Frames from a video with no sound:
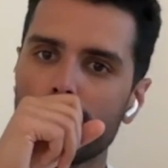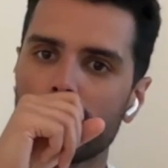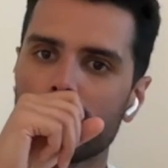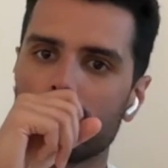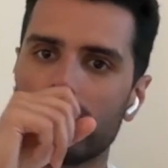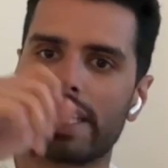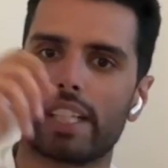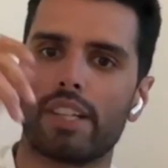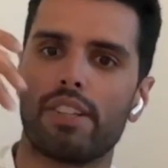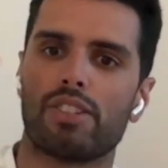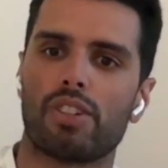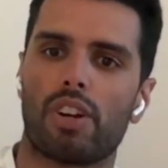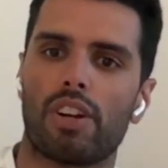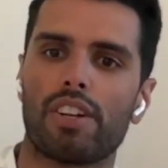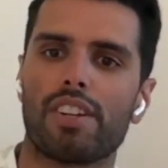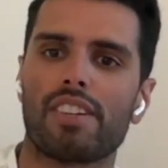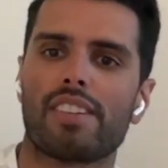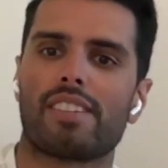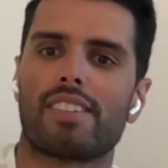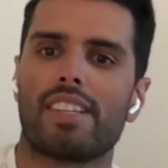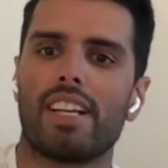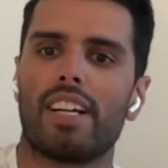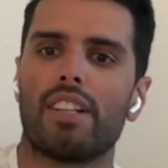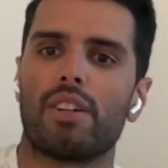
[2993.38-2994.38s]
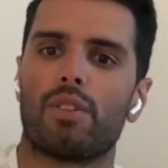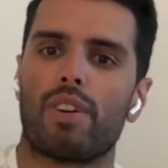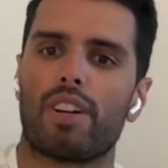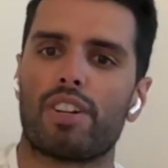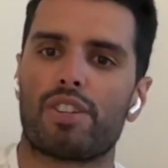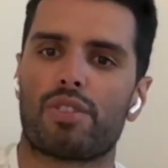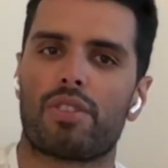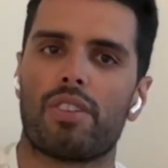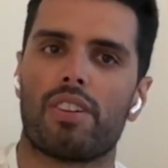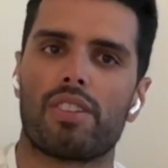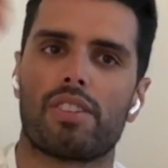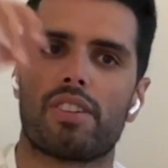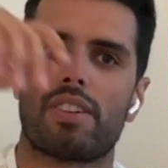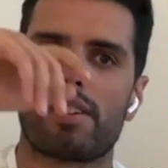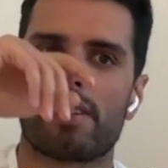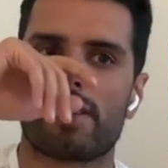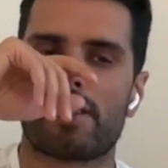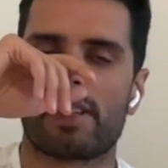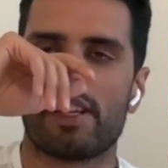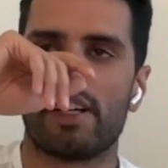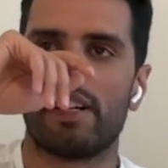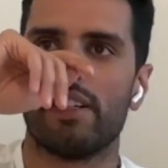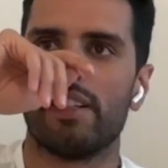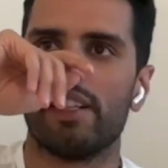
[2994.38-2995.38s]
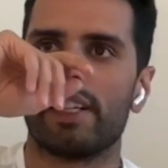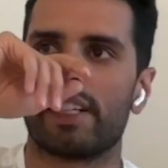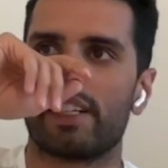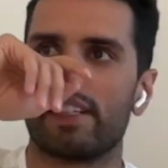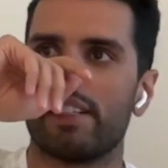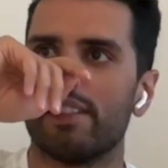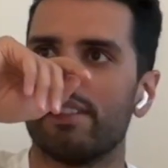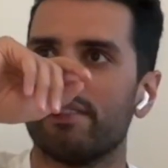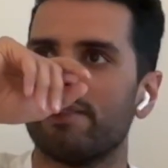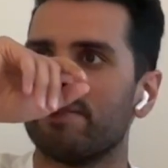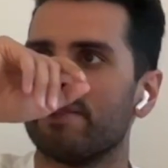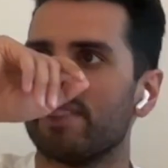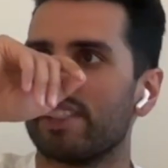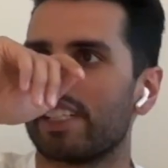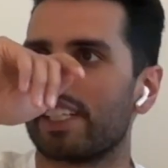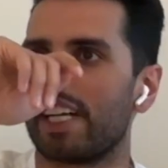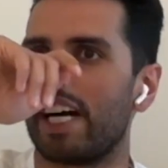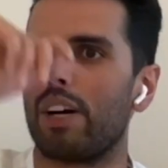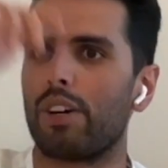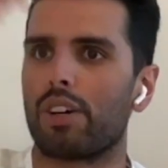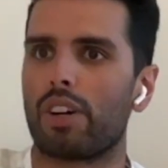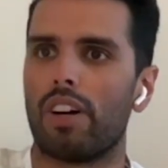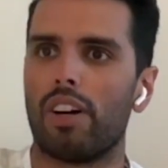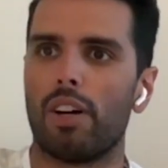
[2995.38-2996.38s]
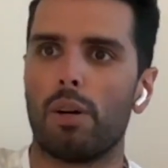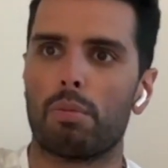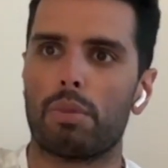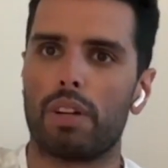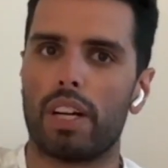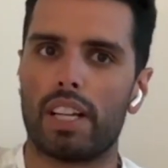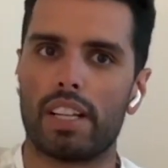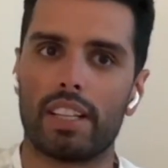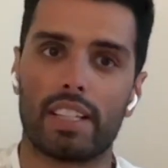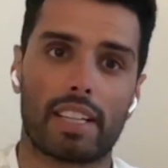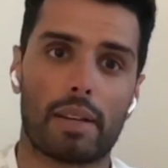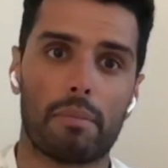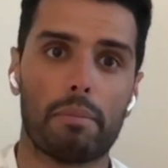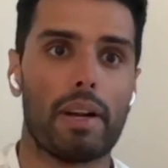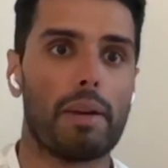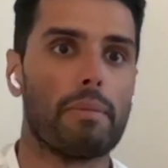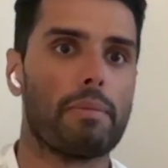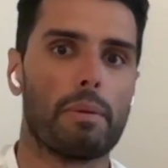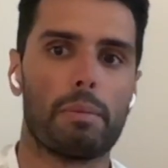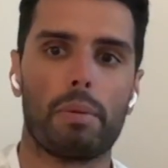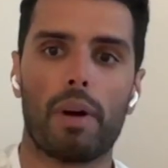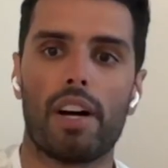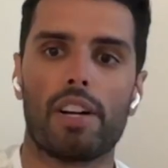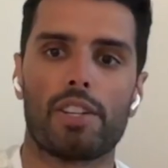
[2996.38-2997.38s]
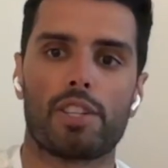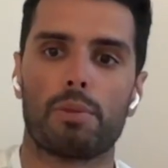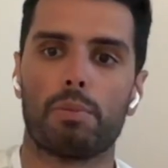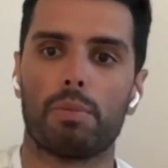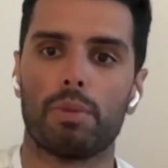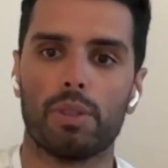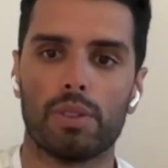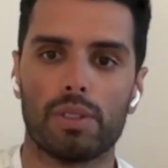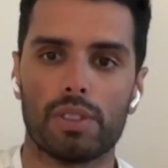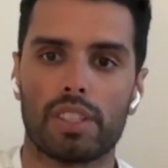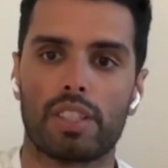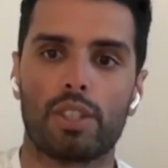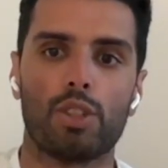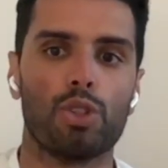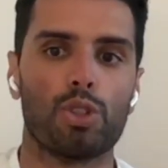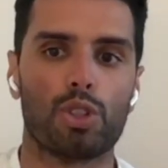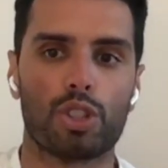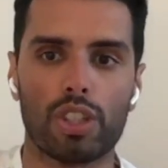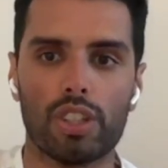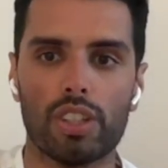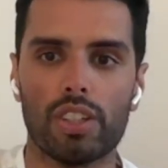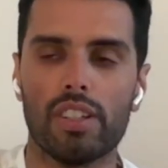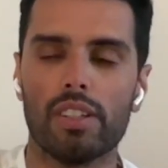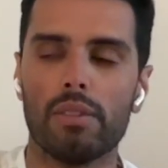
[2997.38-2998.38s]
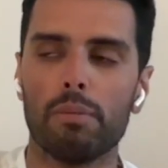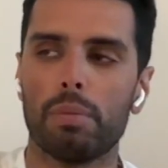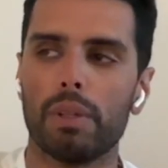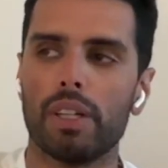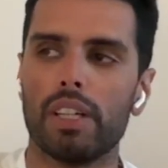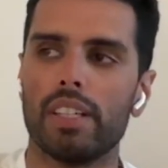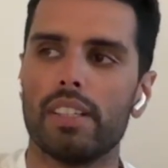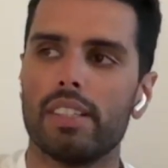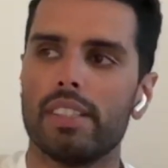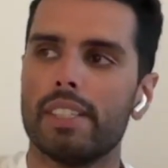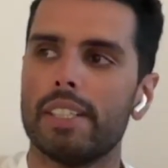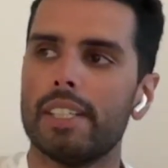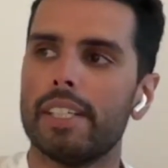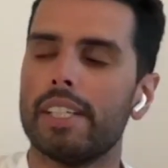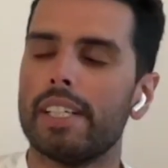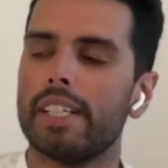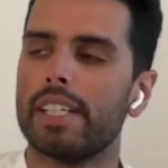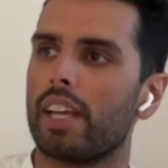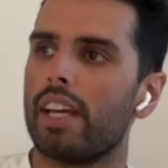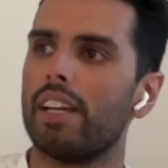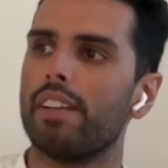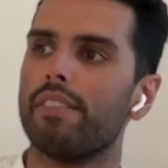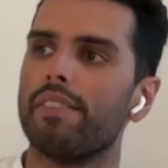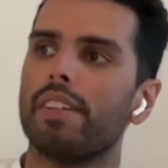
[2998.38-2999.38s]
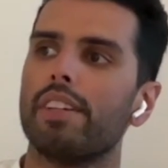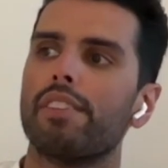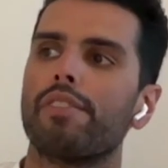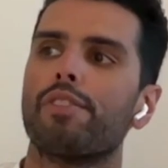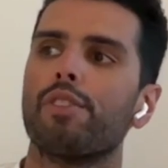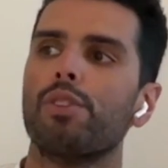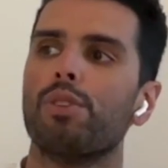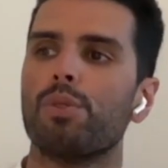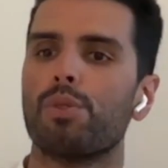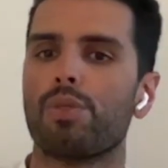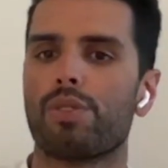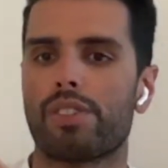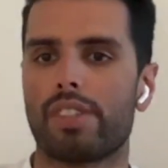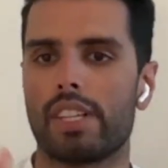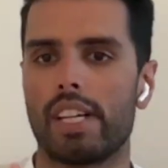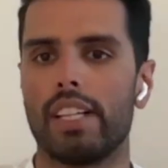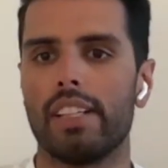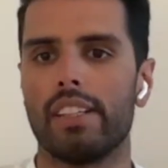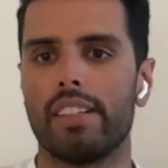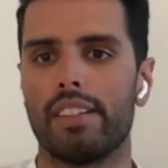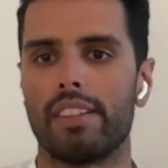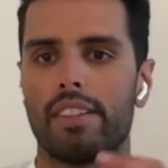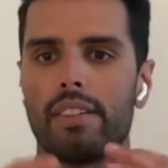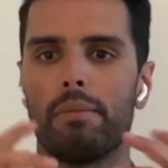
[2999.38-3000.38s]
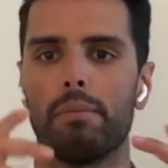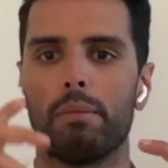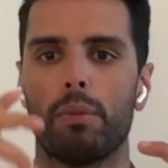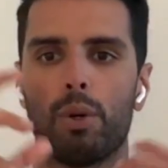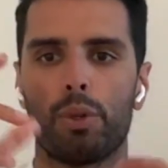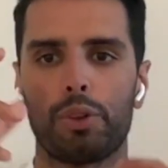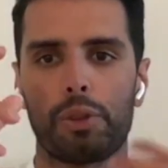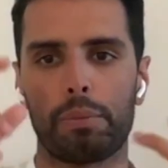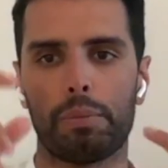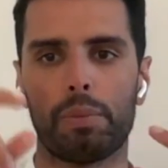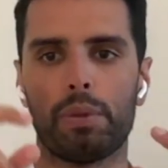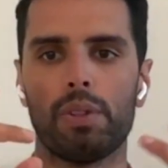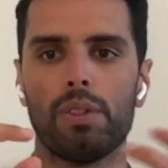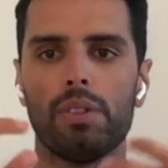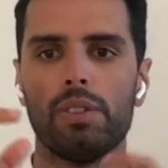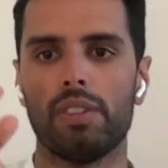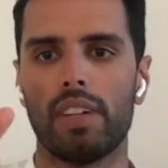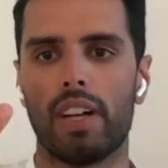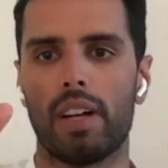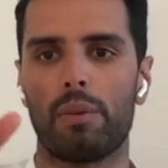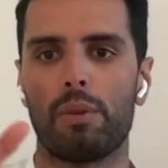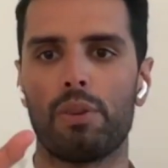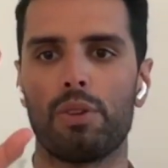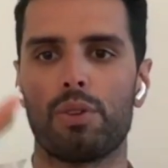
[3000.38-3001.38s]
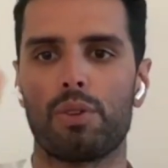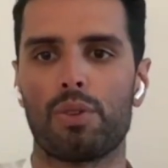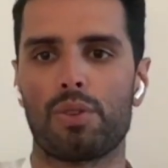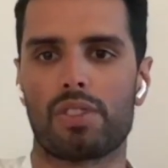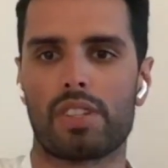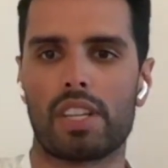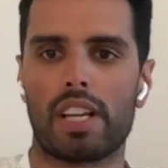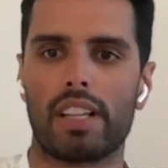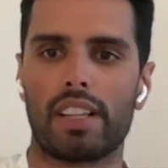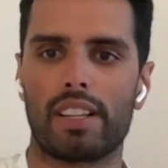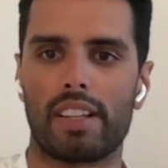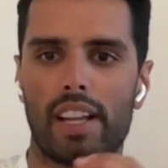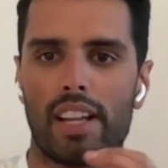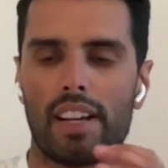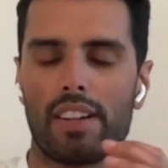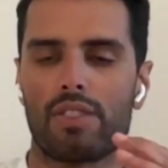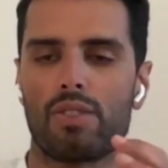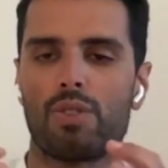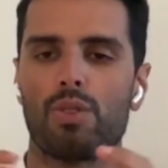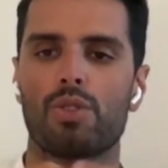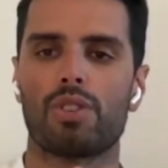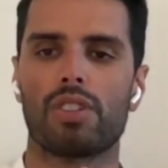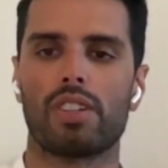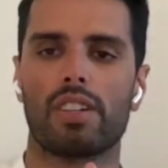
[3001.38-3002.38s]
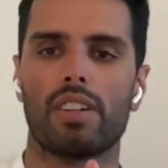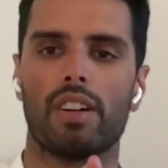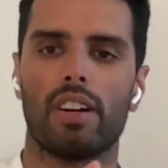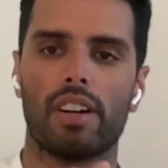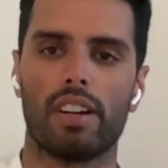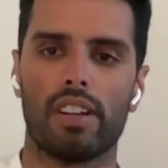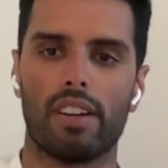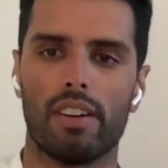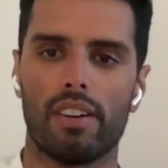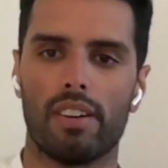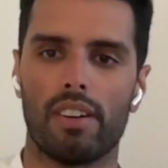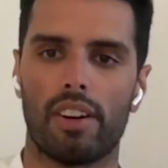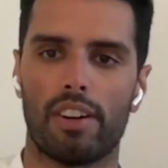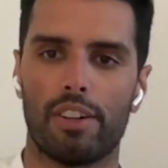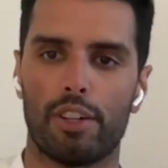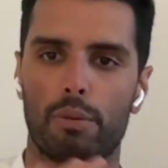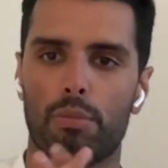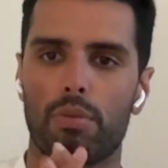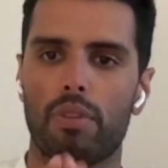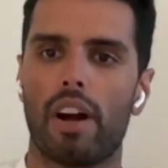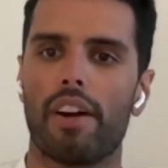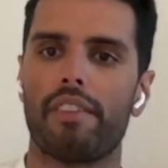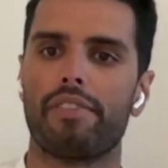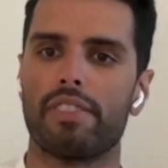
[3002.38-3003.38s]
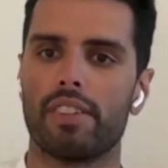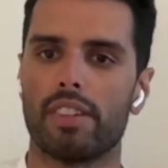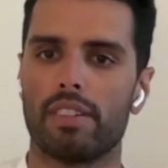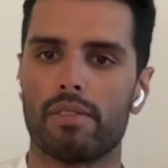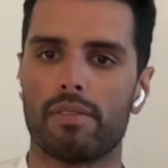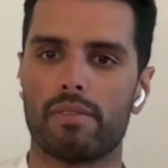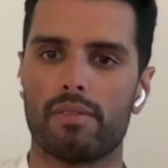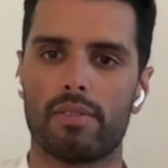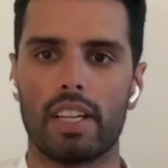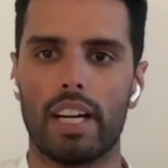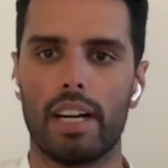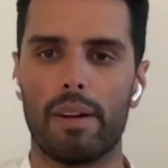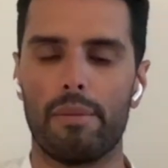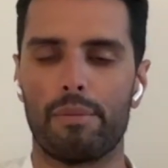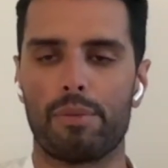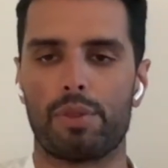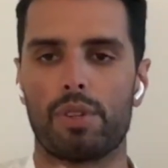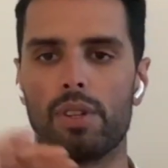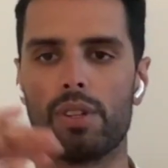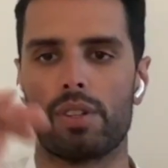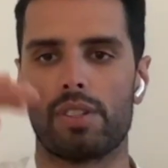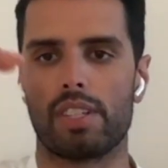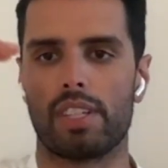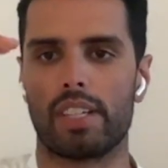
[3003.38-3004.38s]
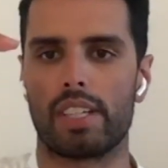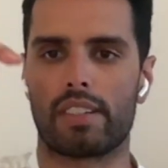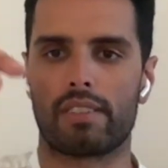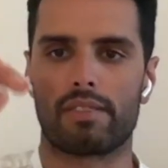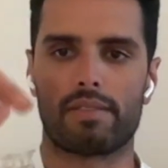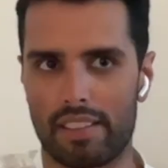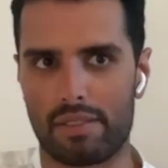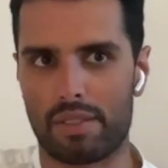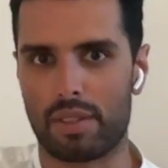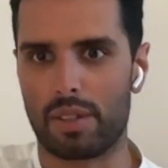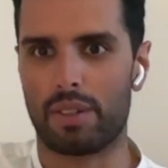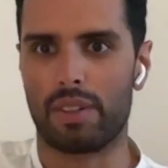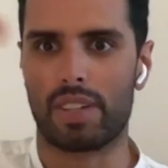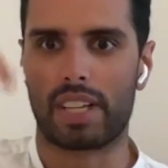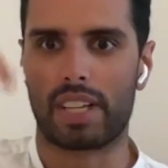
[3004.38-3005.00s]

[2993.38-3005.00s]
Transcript: Like it's hard to sell a restaurant. It's hard to sell like an alcohol brand. Like it might be possible, you could, but and even if you do sell it, the multiple at which you sell it at is usually on your profit. So it's like, so